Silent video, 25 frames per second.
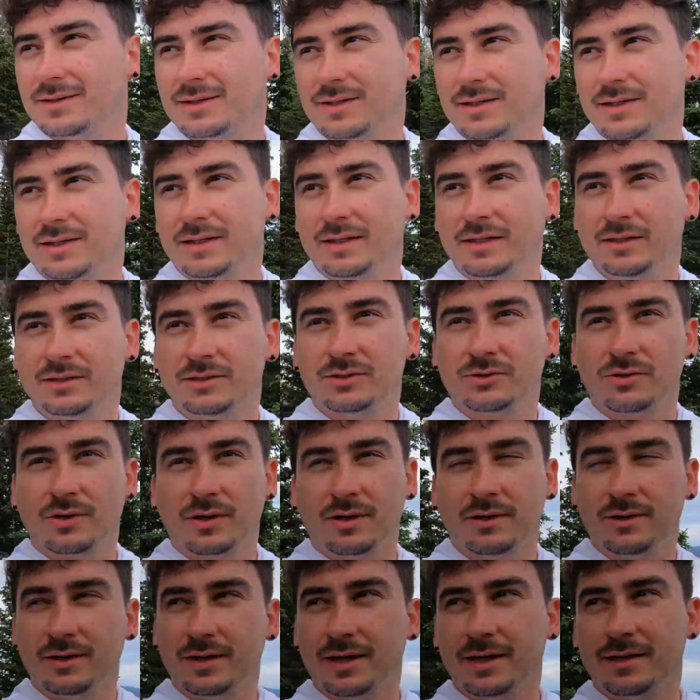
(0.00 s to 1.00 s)
The
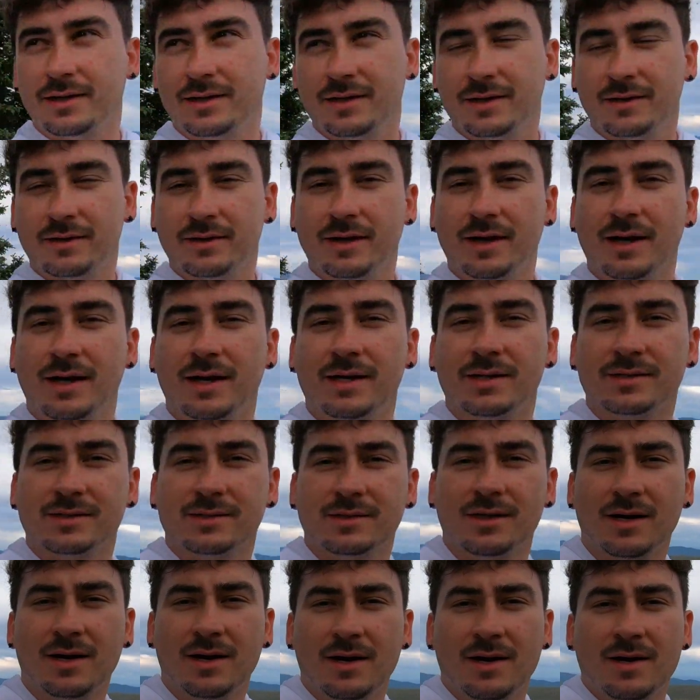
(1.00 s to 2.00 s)
trailhead here
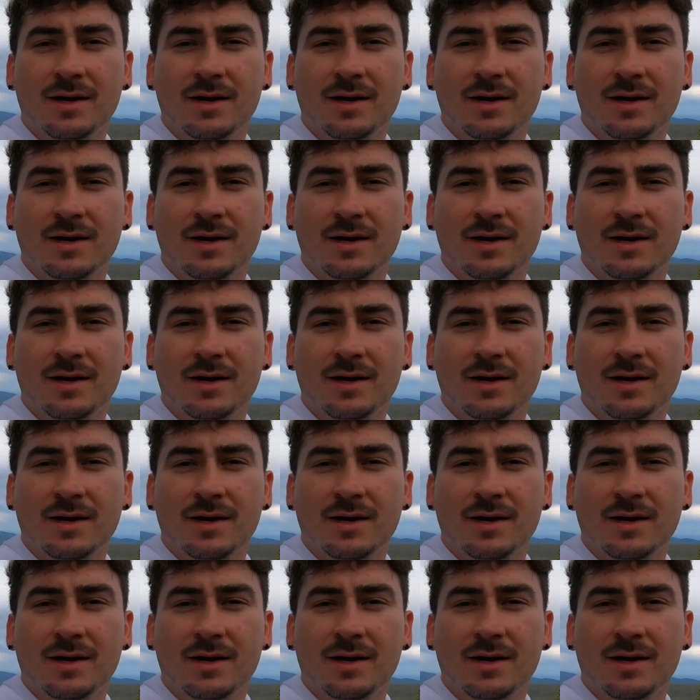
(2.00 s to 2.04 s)
has